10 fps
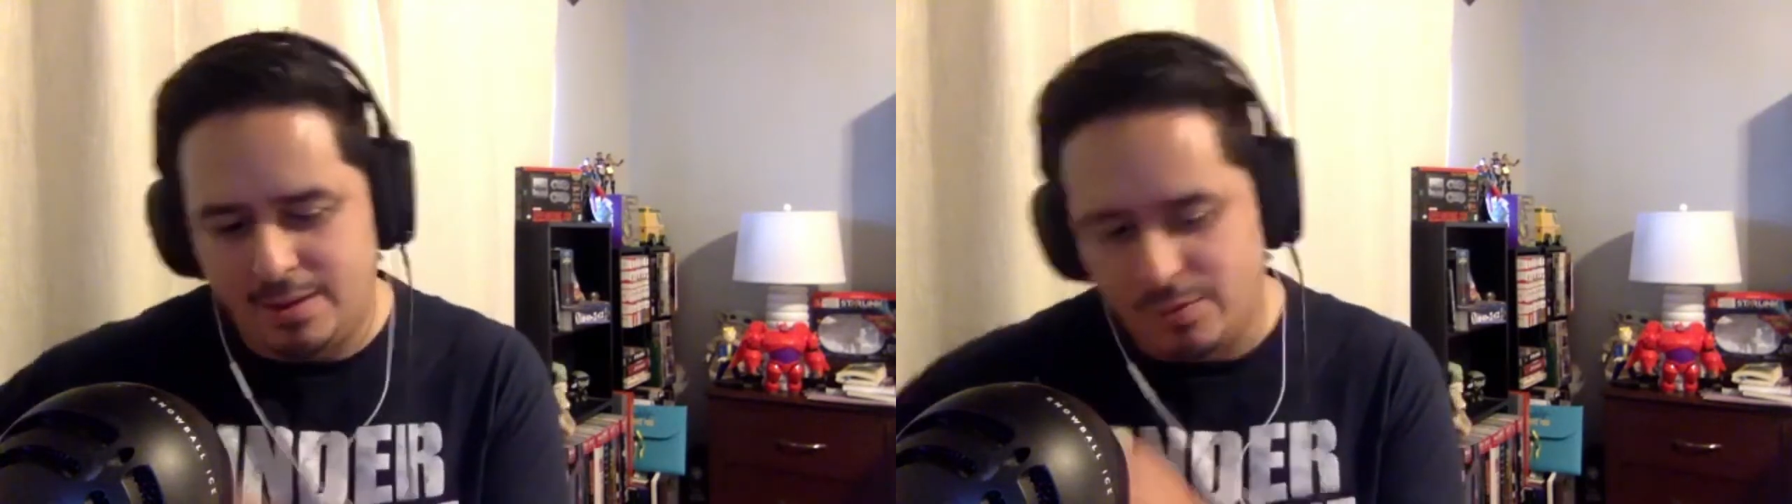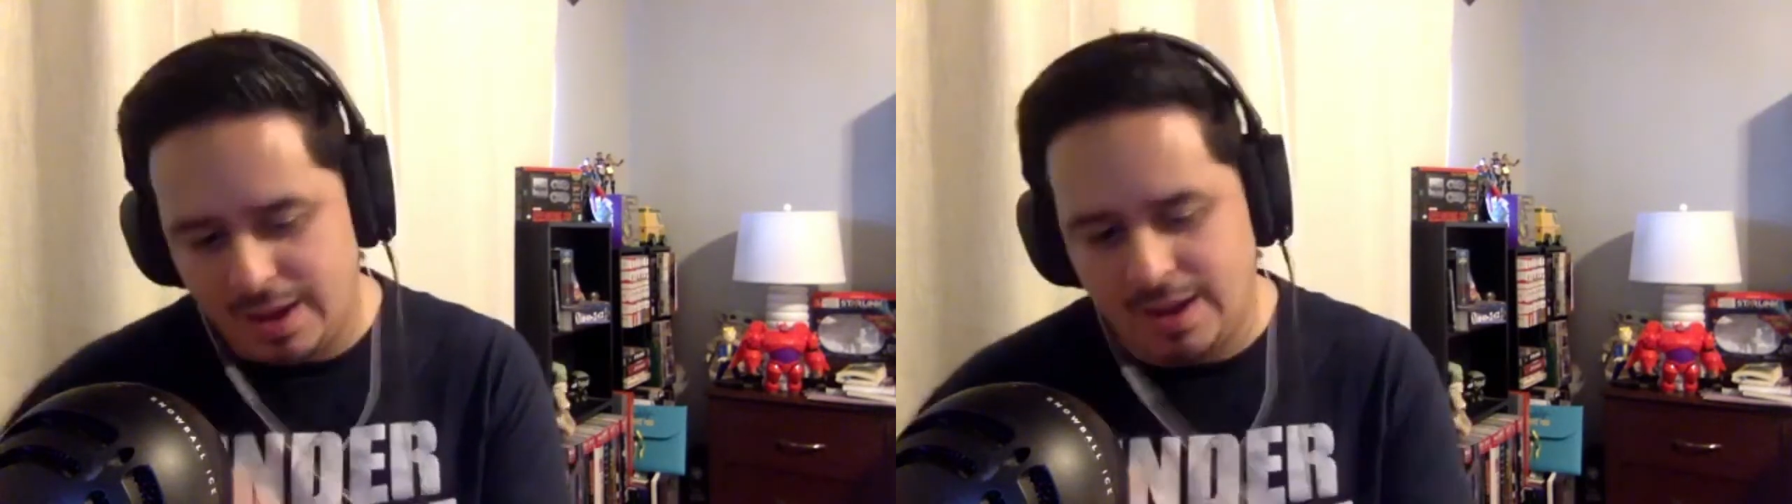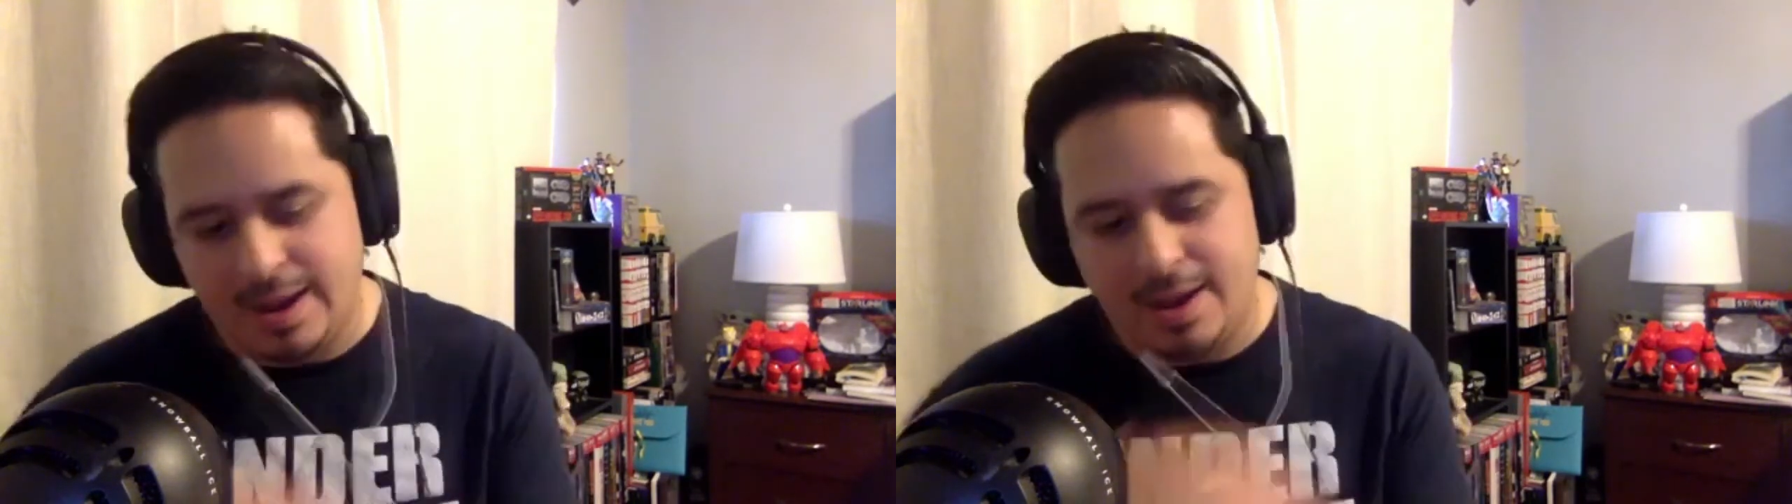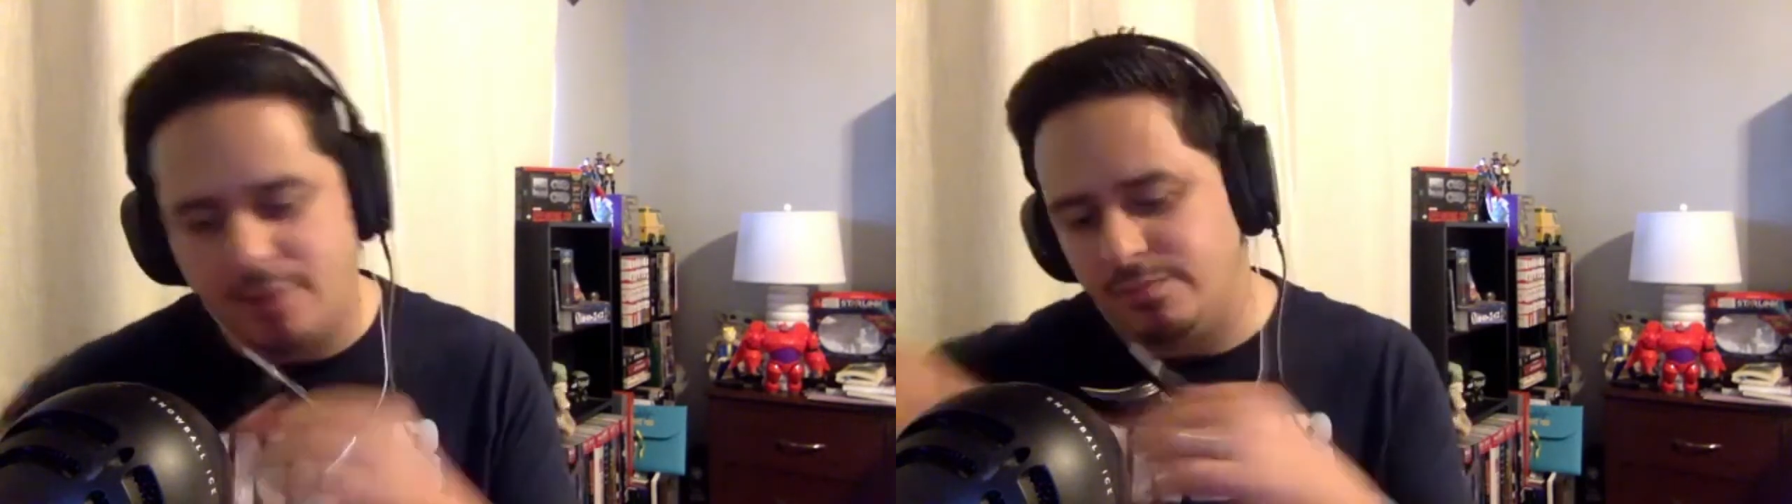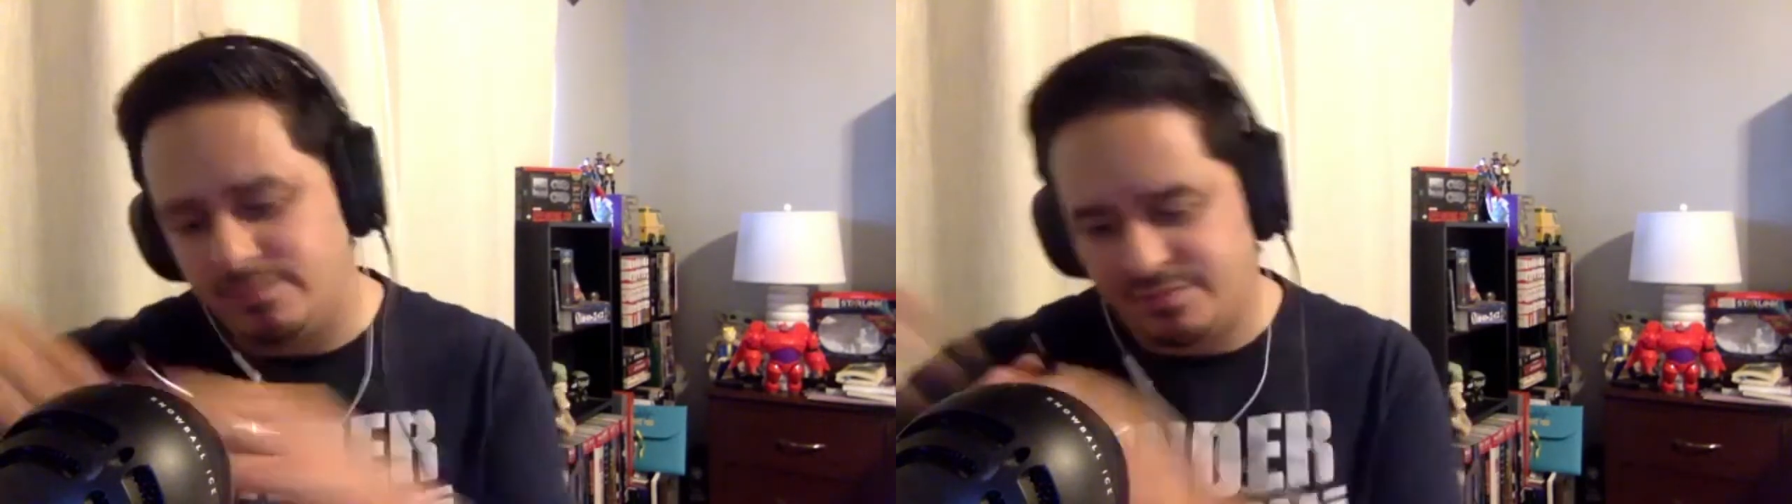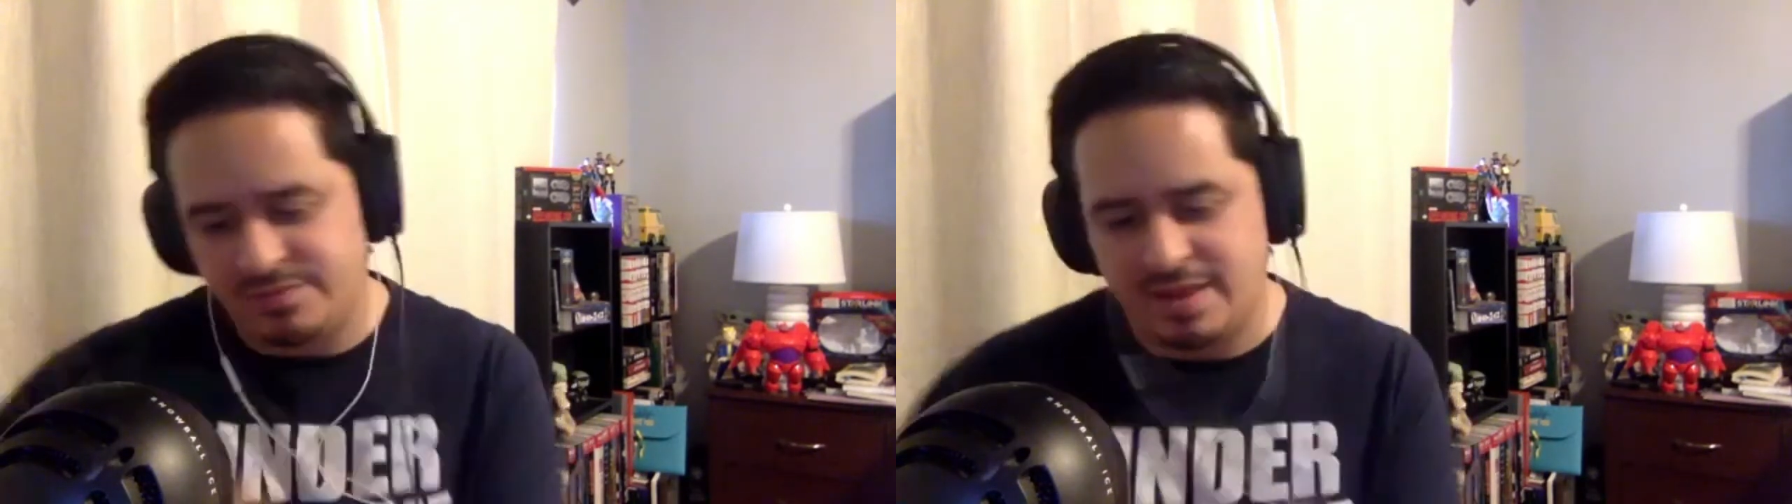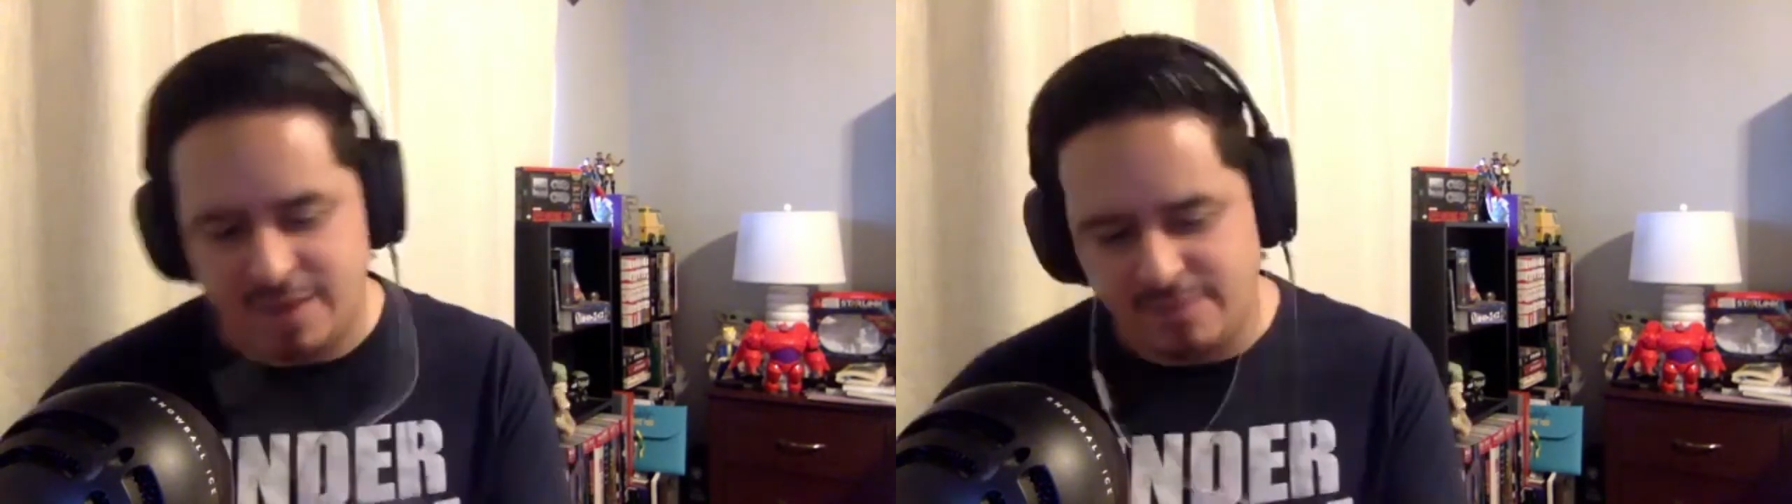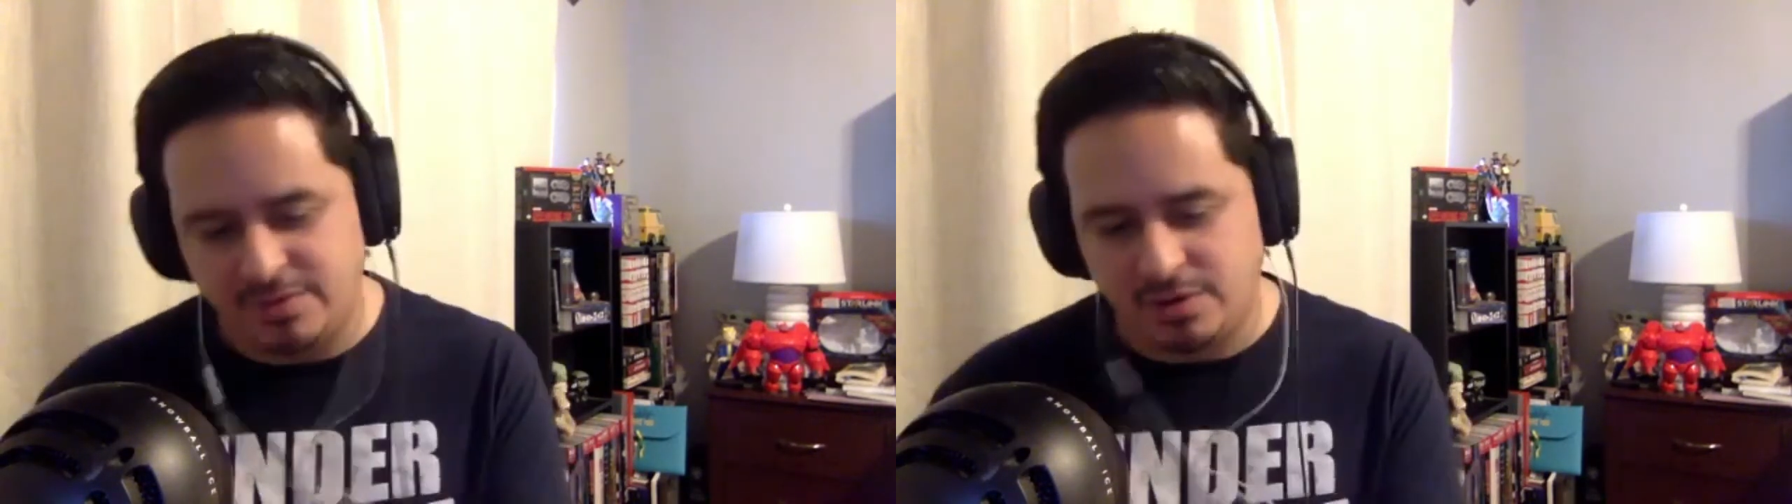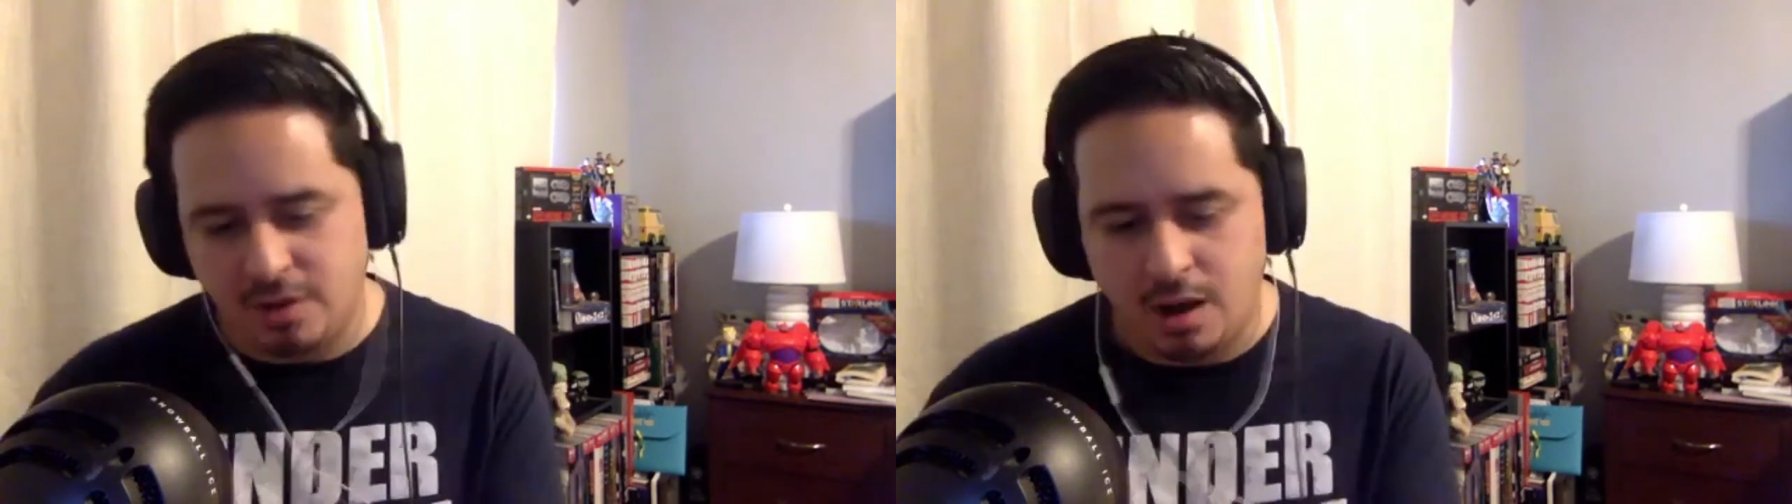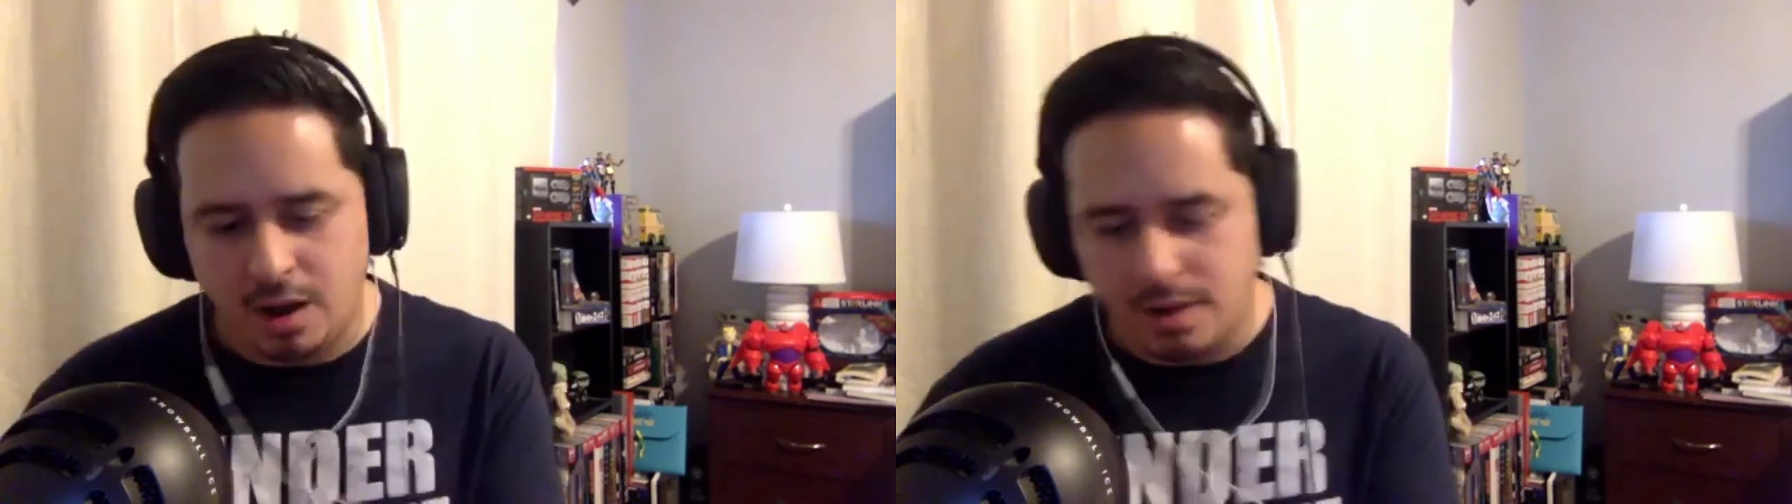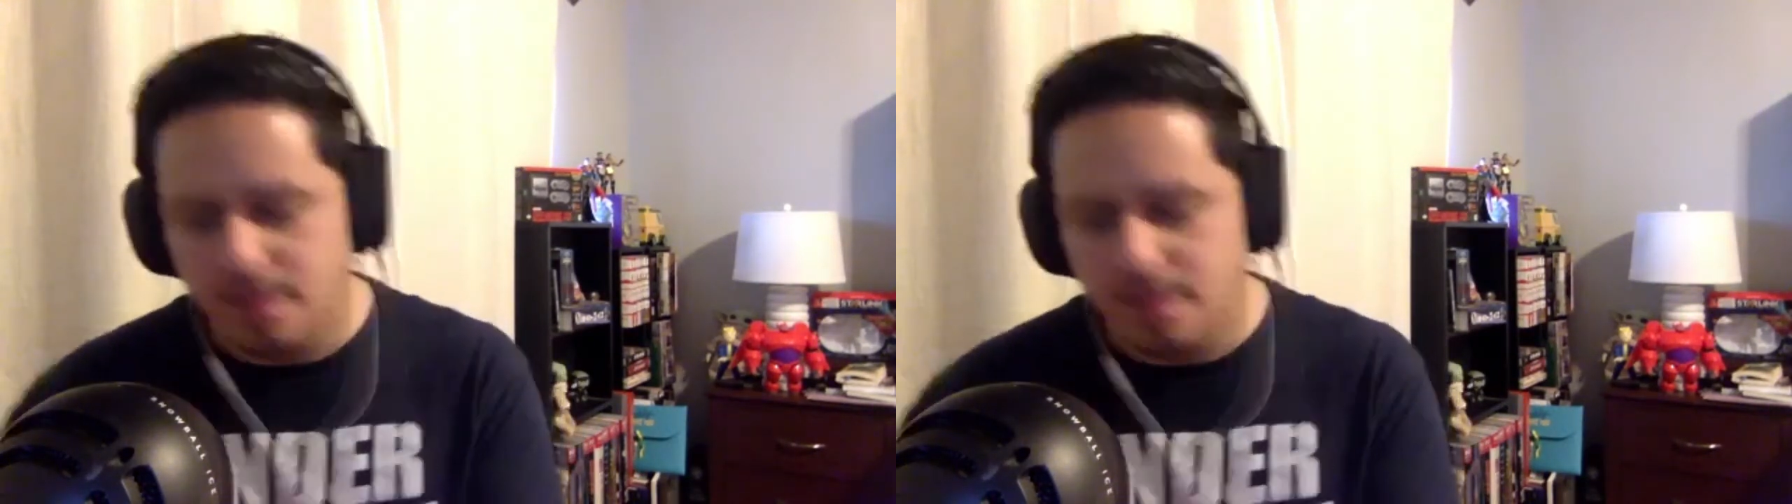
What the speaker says: Okay, now safe haven gone,